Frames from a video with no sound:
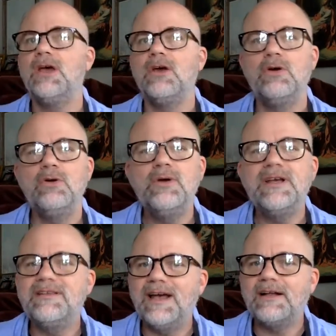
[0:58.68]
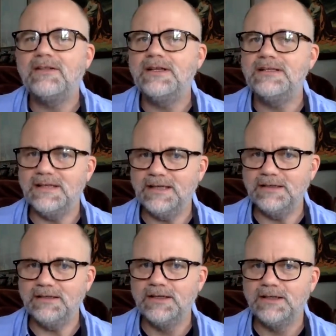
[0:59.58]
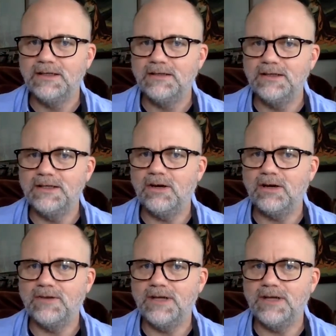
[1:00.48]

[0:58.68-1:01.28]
Who exactly did Lee Harvey